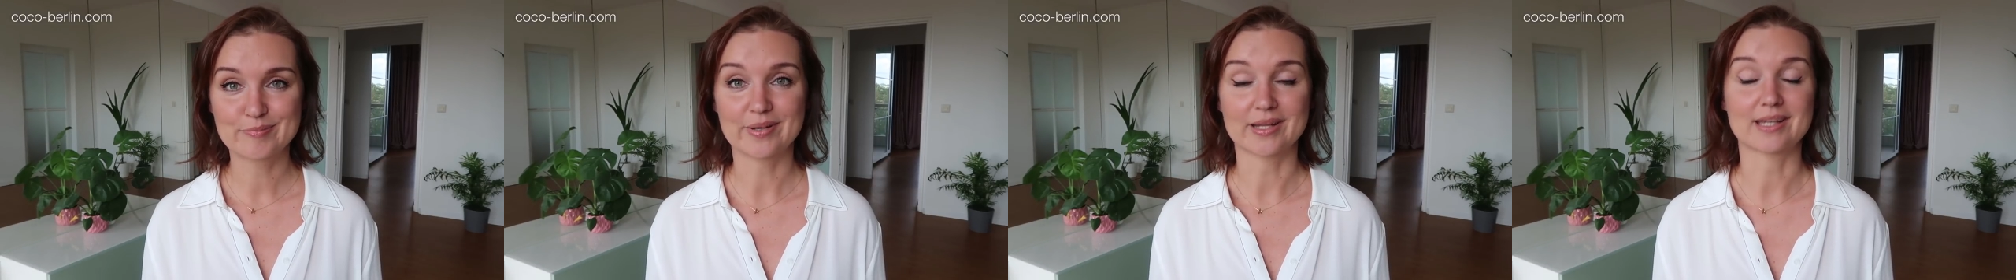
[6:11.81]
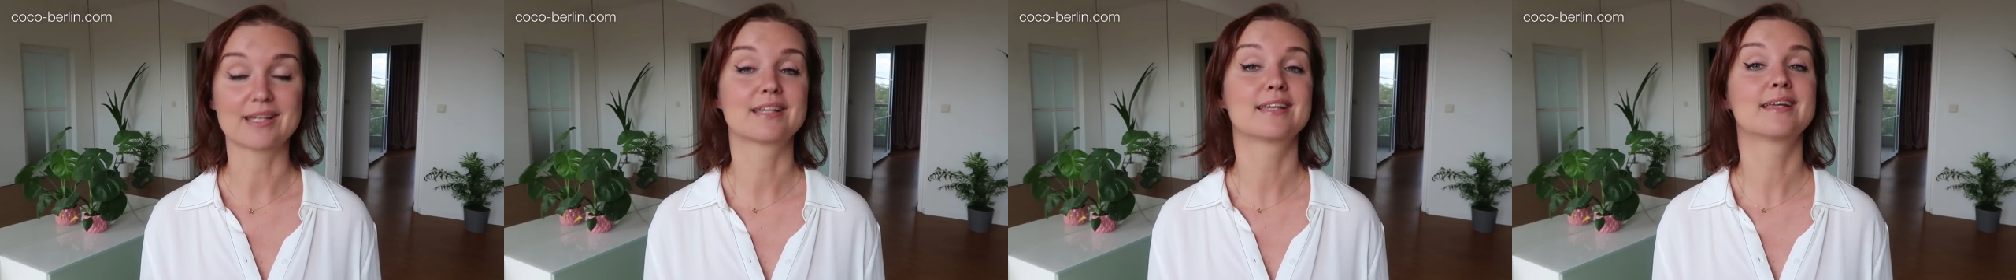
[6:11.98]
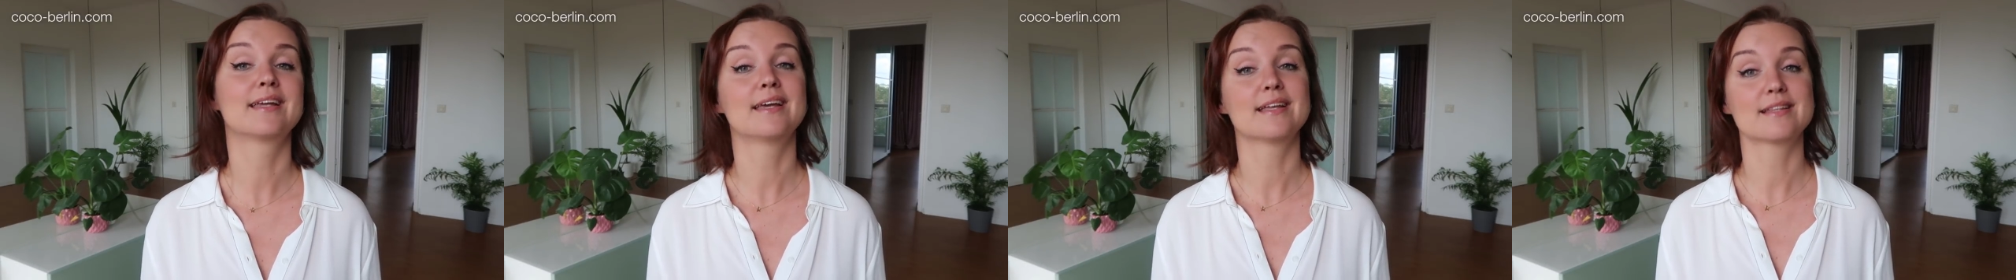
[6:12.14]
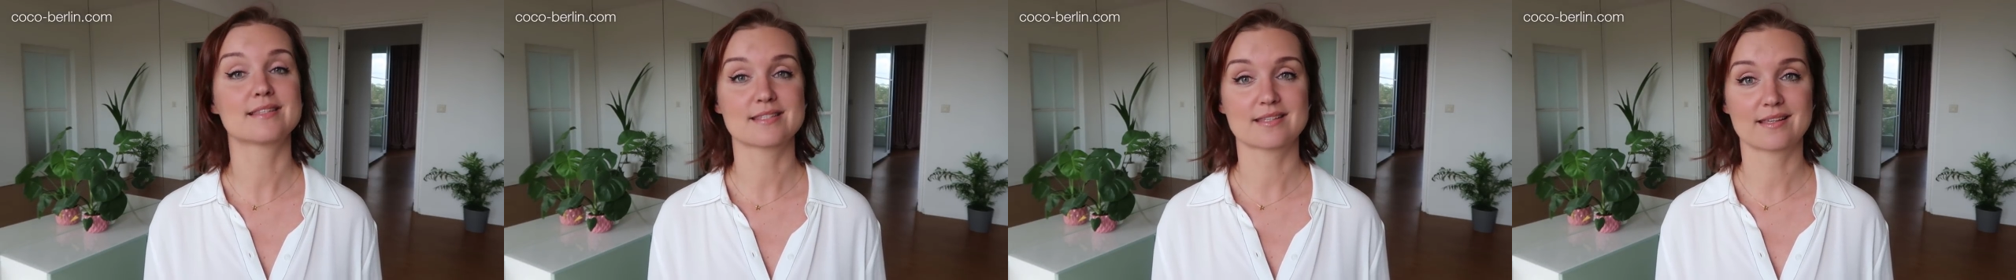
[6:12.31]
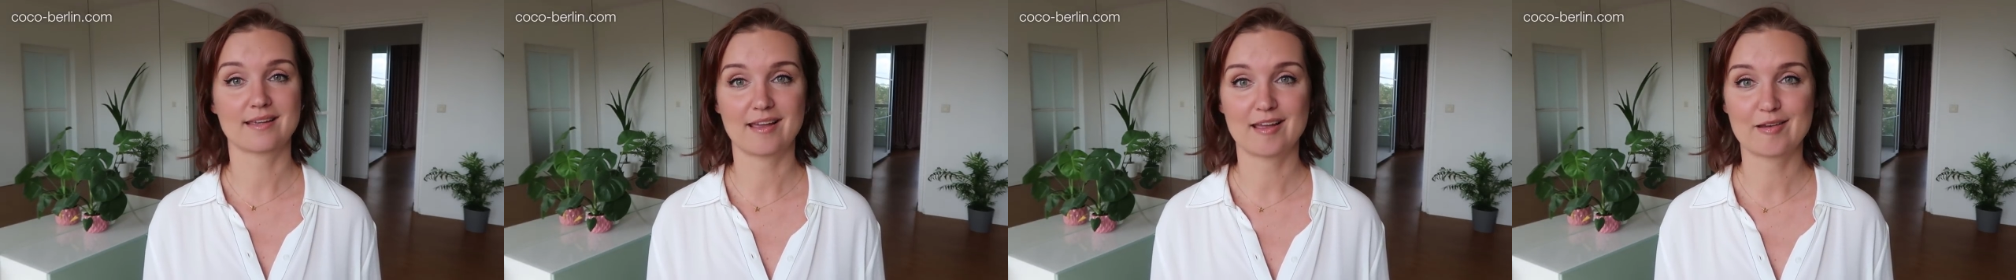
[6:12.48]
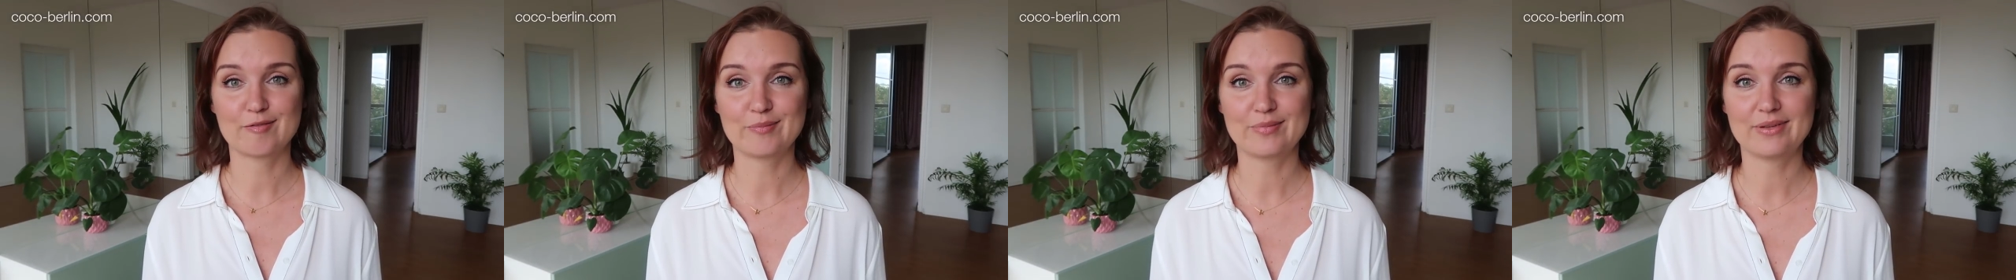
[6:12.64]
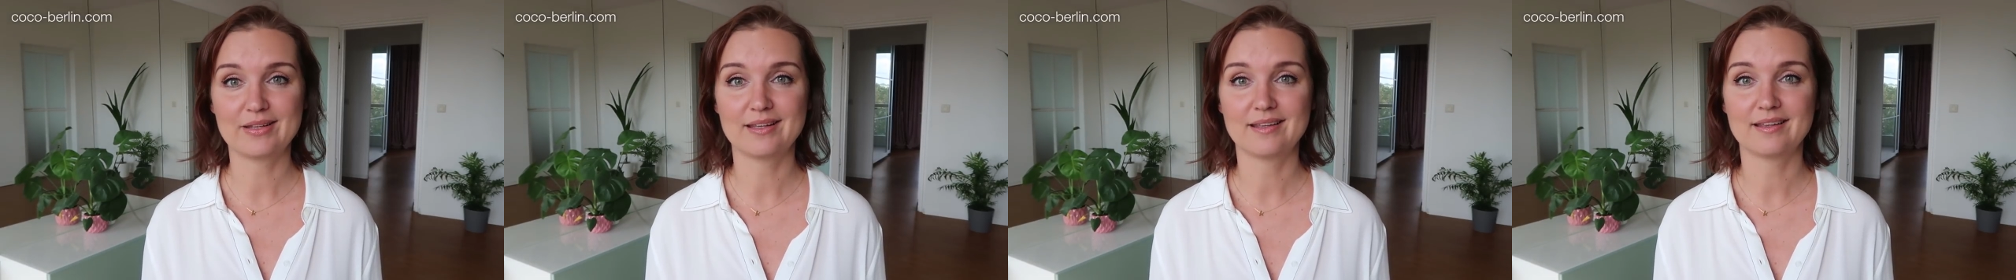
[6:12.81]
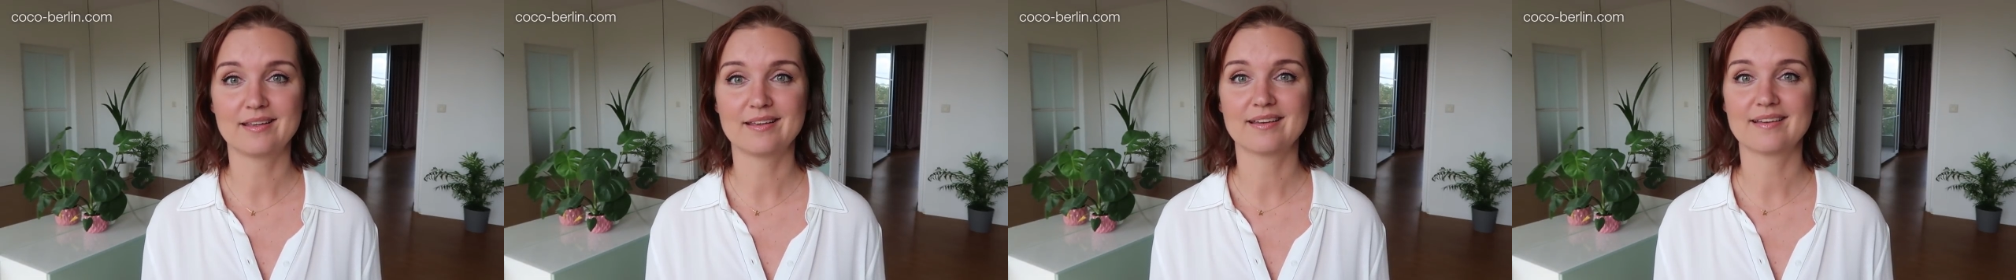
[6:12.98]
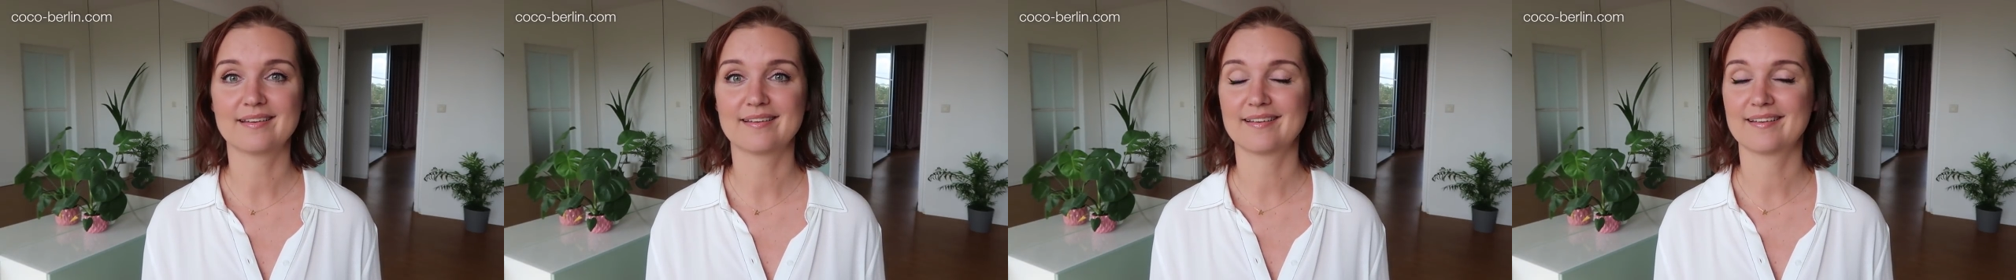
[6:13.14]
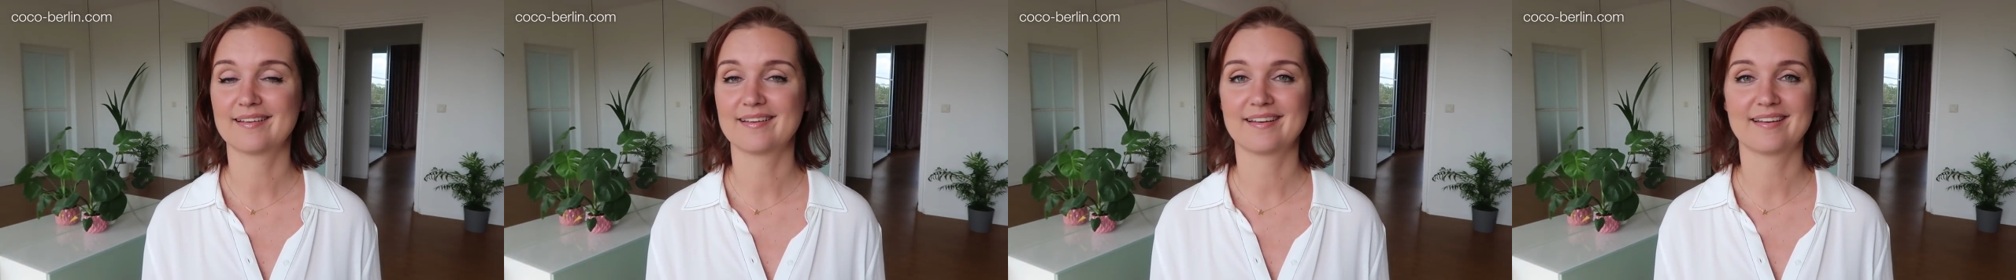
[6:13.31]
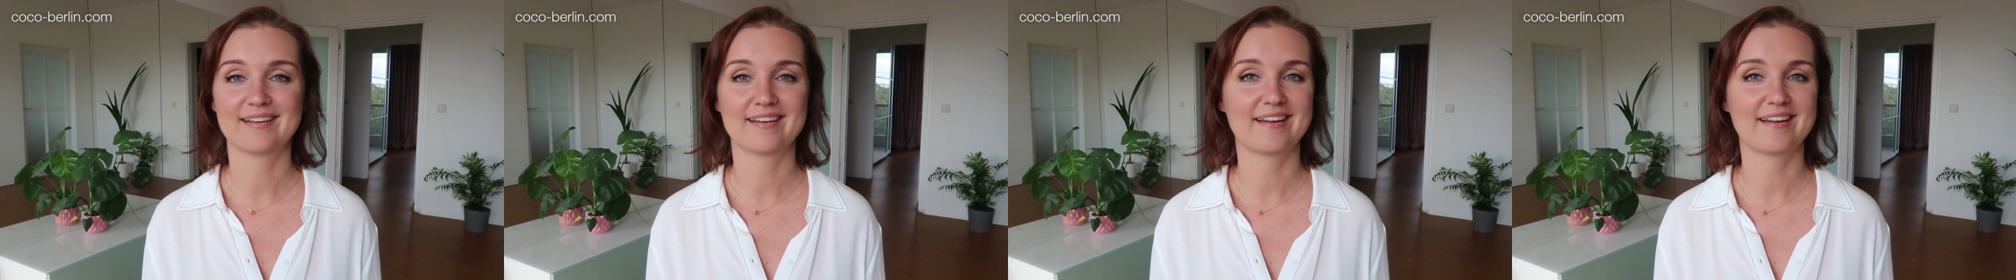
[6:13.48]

but kids can be